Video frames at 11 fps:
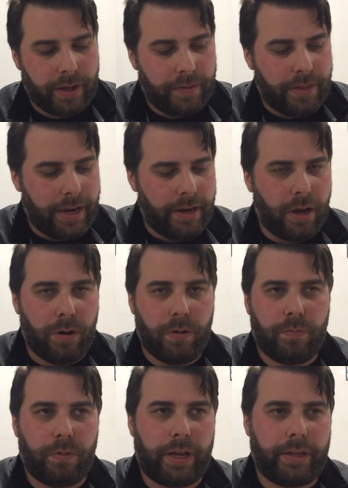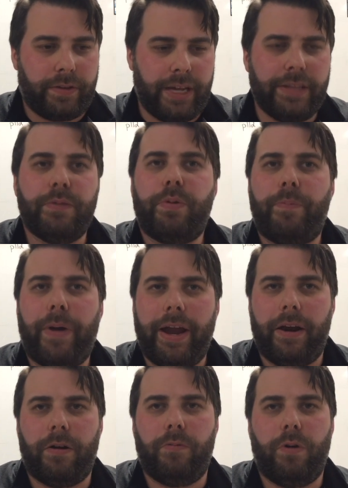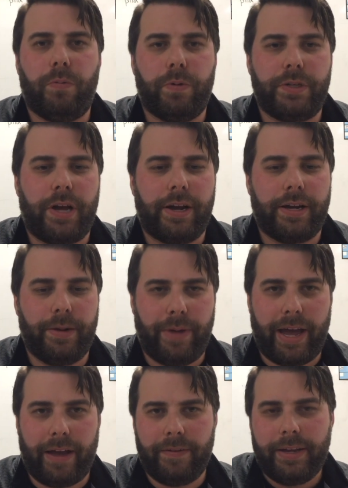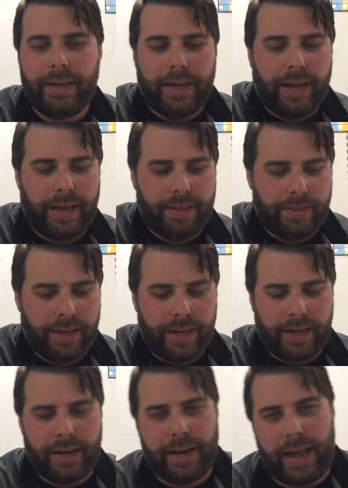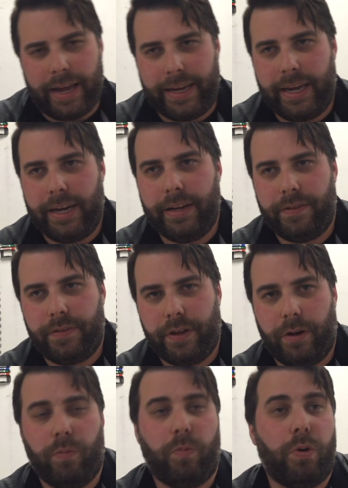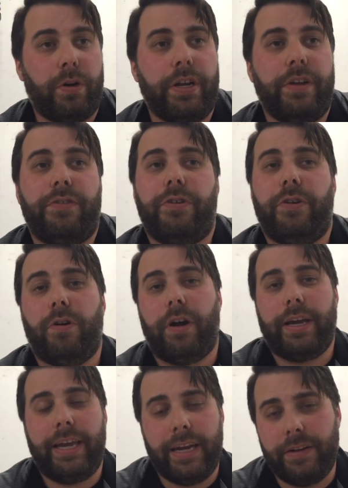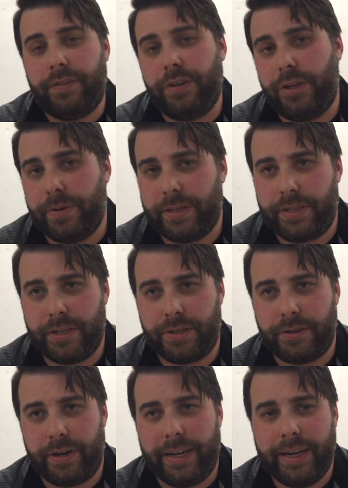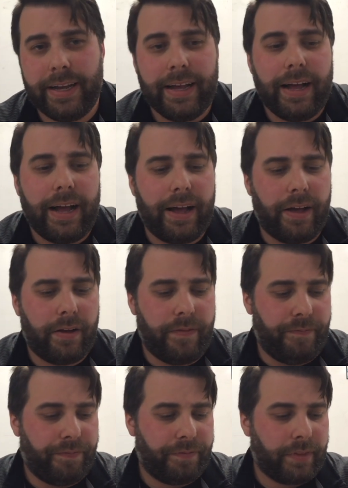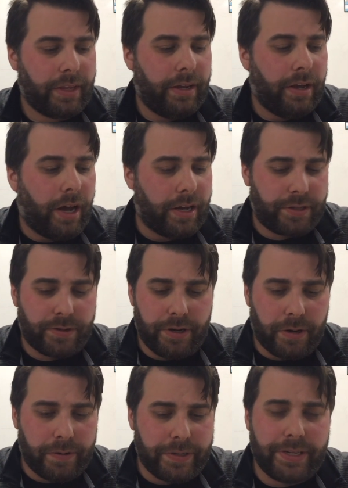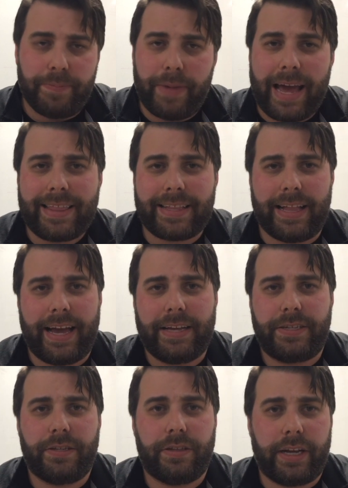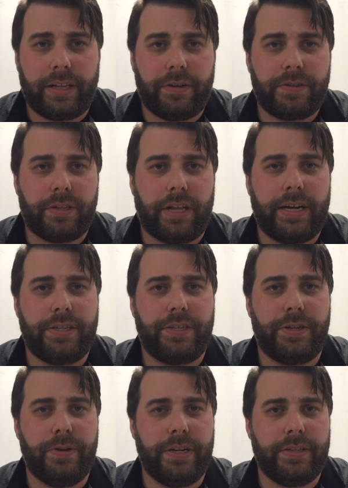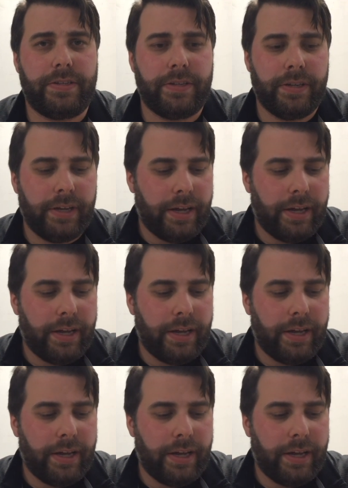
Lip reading: they know, to get them prepared of what we're talking about. And then I get into world history, or I get into U.S. history. Also, I noticed in math class, there's a lot of students,